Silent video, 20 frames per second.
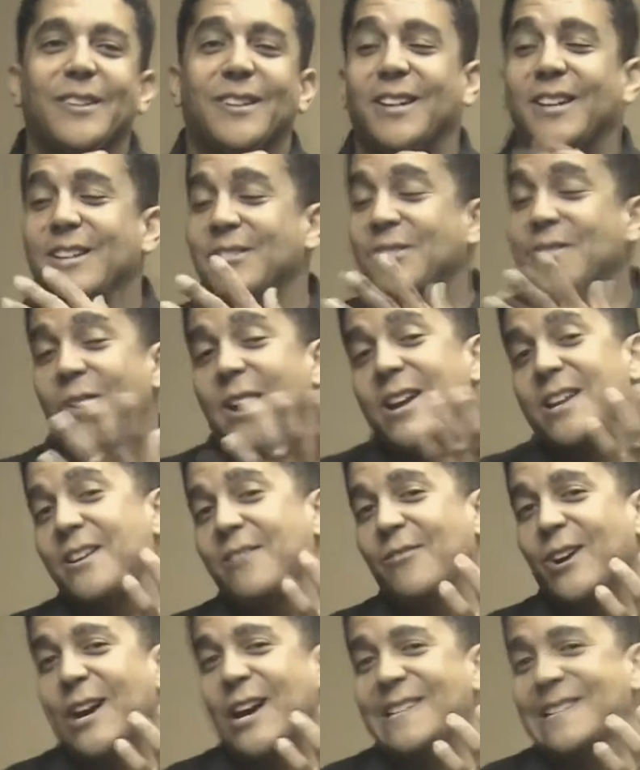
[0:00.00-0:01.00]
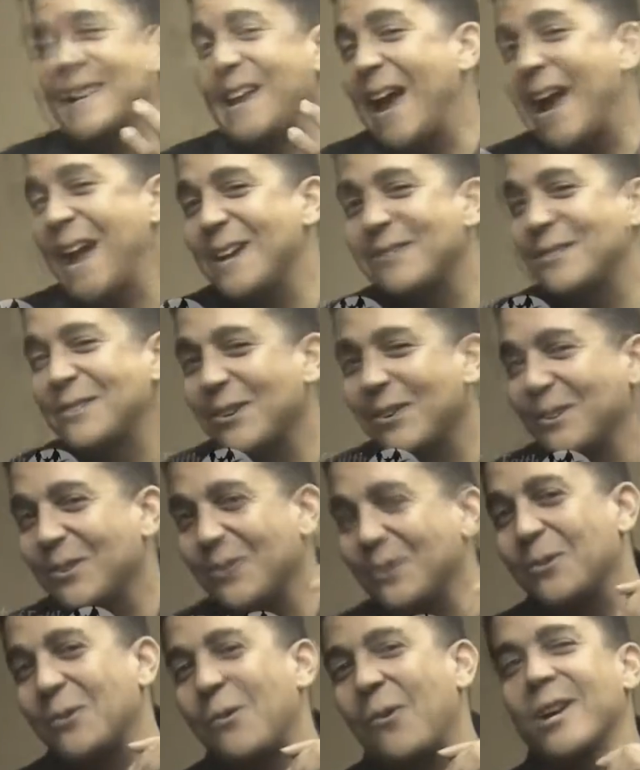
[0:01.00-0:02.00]
And so I never got to ask her
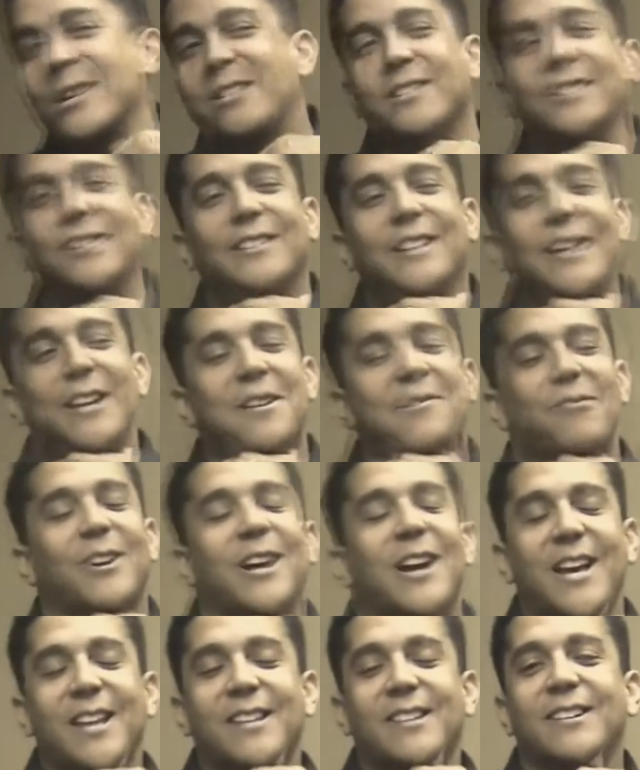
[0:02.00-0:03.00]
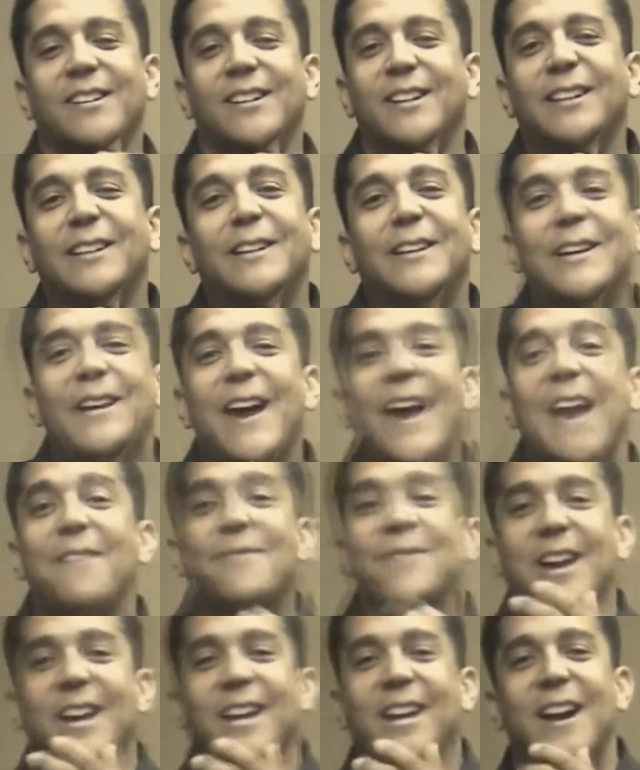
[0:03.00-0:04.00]
those questions. I never got to
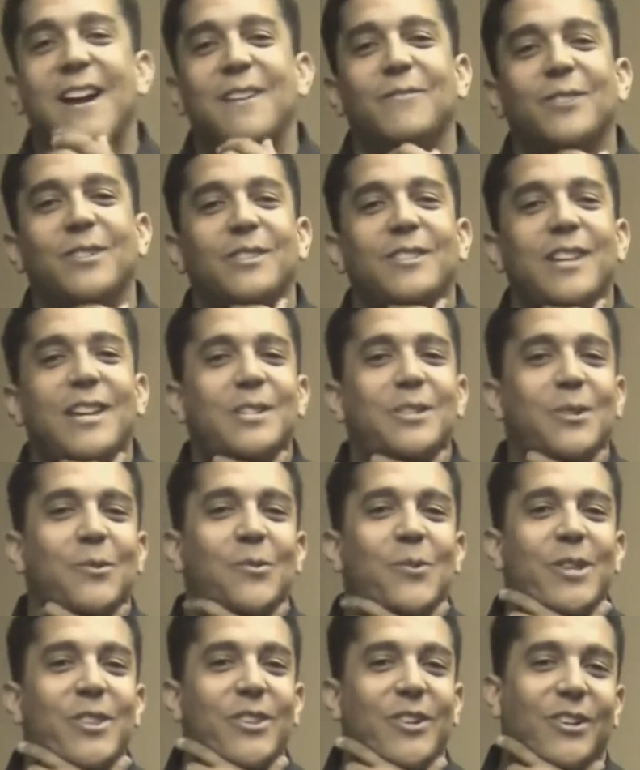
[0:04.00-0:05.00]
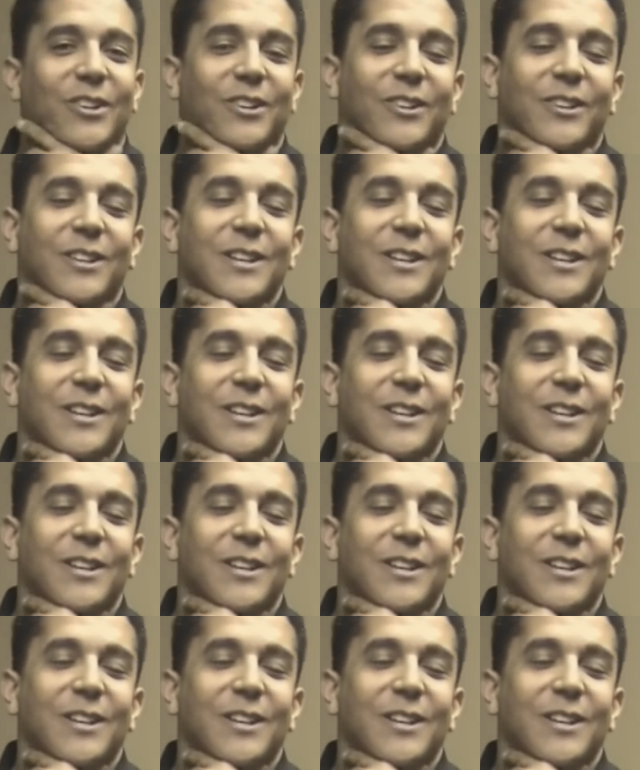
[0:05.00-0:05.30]
have that conversation with her.